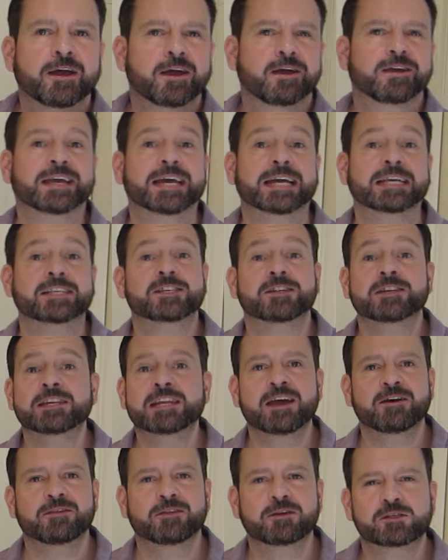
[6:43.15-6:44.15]
Okay, so
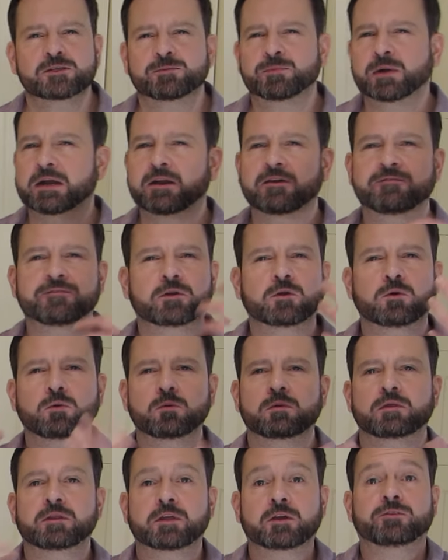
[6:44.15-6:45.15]
now those are browned off and
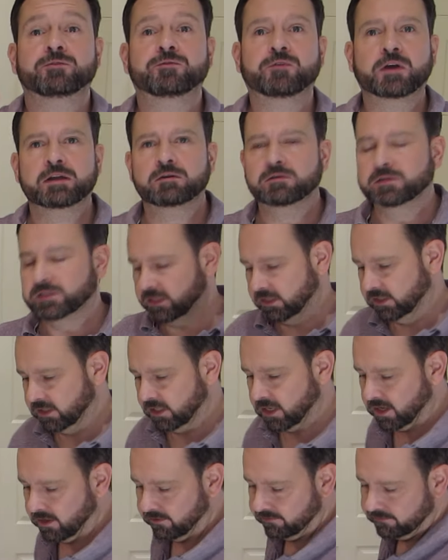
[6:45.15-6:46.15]
all of those fragrances are
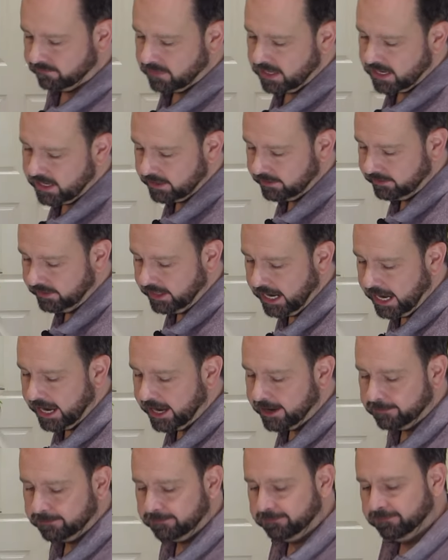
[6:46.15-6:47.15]
kind of hitting the
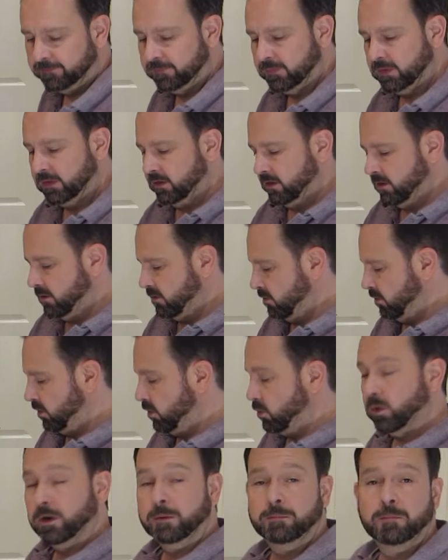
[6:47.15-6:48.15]
air. You
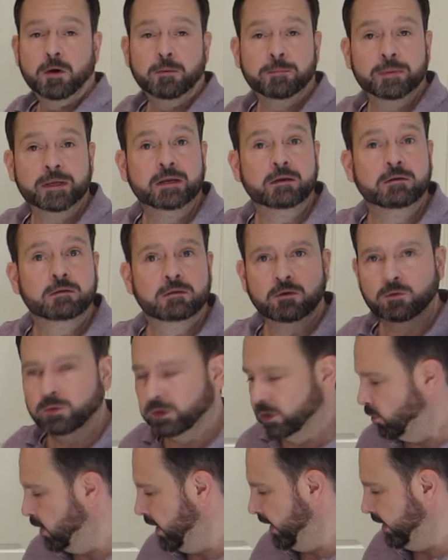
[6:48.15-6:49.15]
want to pop in all
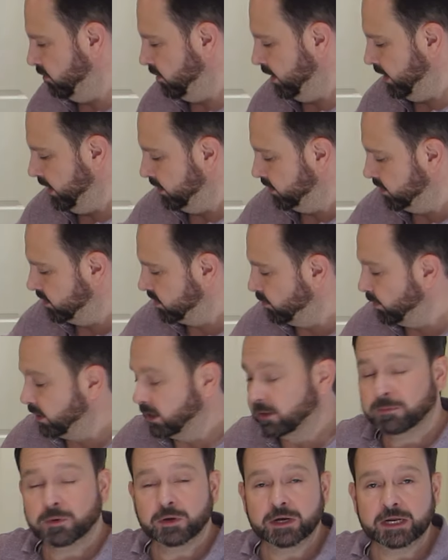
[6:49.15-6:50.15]
your wet ingredients. So we're going
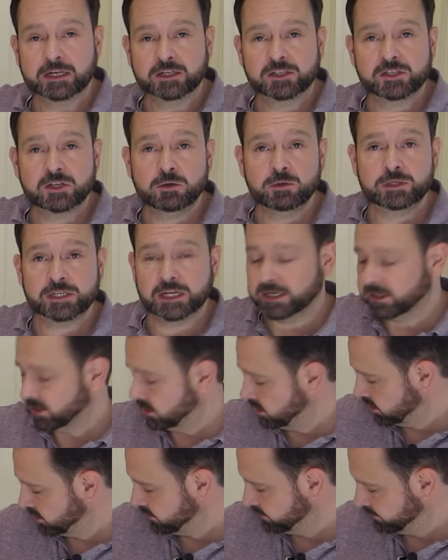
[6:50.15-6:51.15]
to put in 2
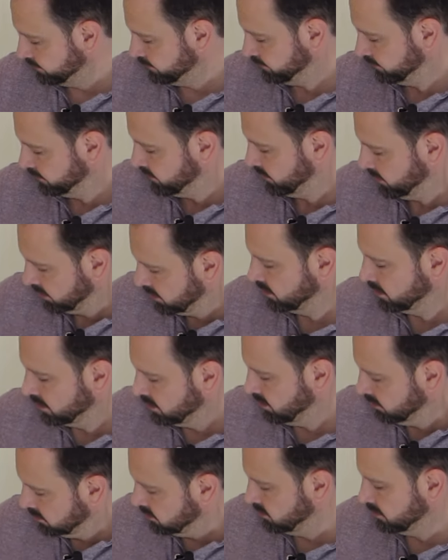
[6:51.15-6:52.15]
tins,
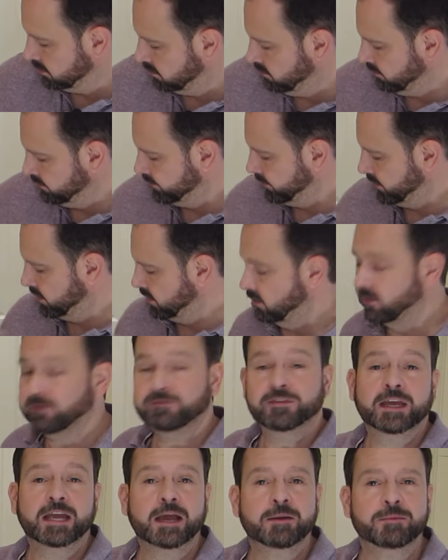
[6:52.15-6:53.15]
oh, if
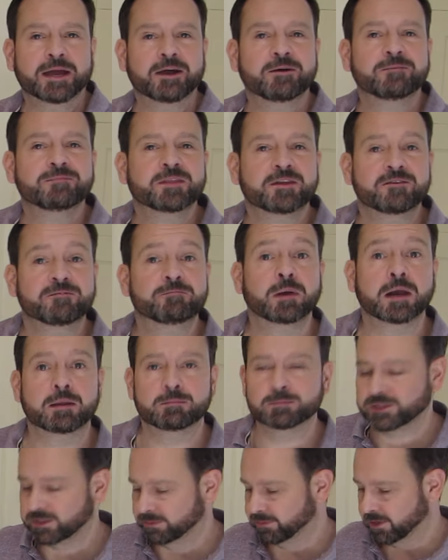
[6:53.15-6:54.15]
they come out, of
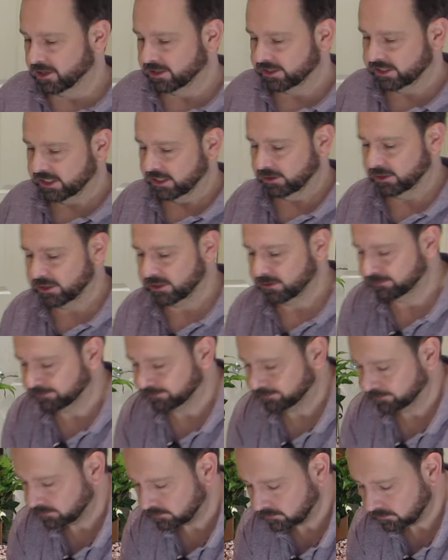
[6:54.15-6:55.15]
plum tomatoes.
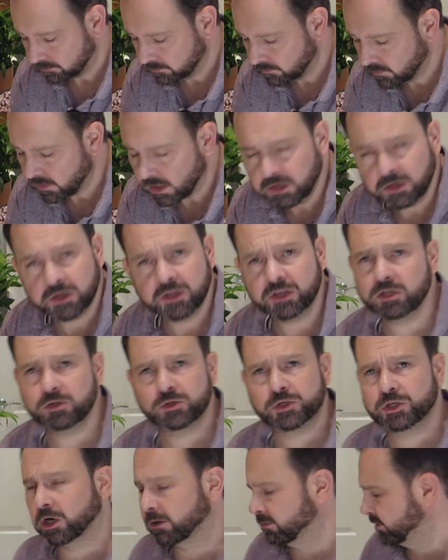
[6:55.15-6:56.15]
You can use
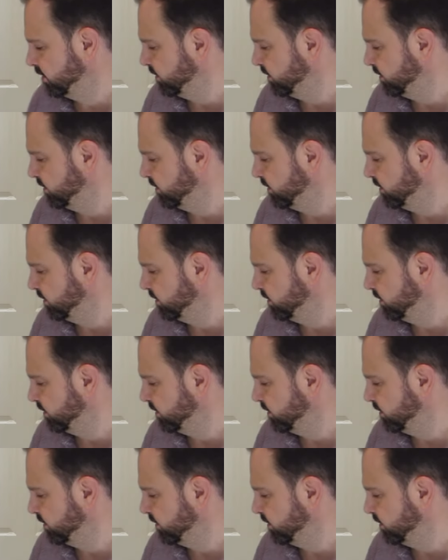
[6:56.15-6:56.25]
chopped